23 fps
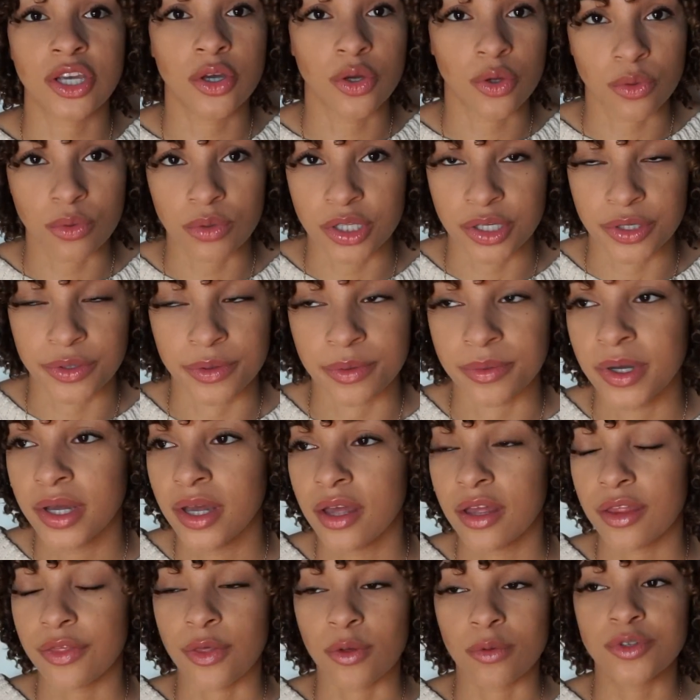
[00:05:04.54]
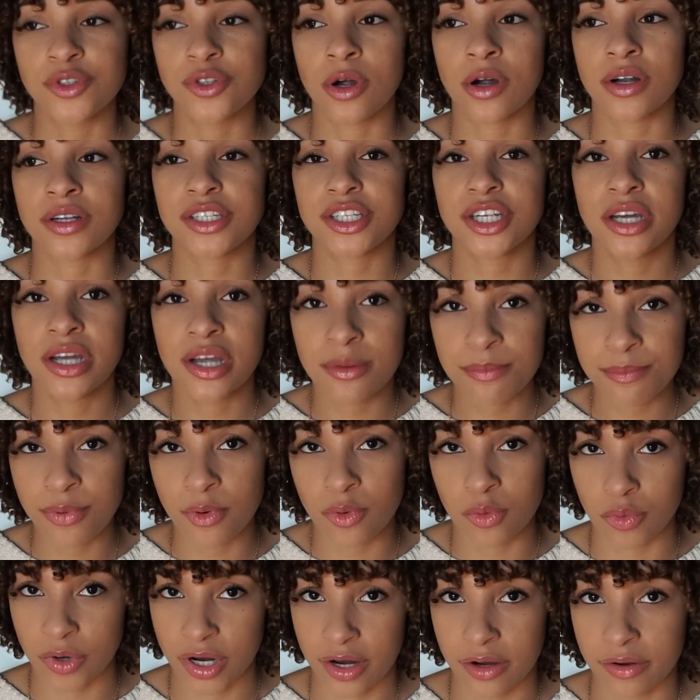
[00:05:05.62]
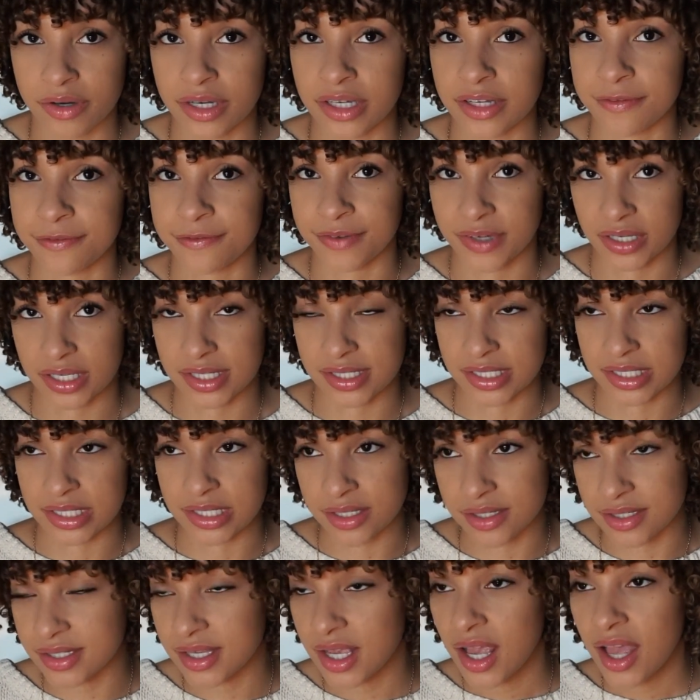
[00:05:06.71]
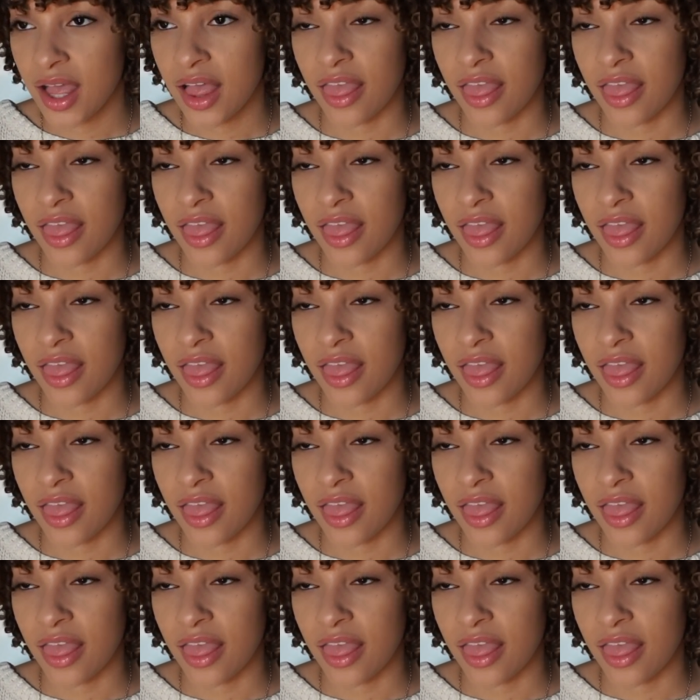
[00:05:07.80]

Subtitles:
Hulu. Those are temporary fixes.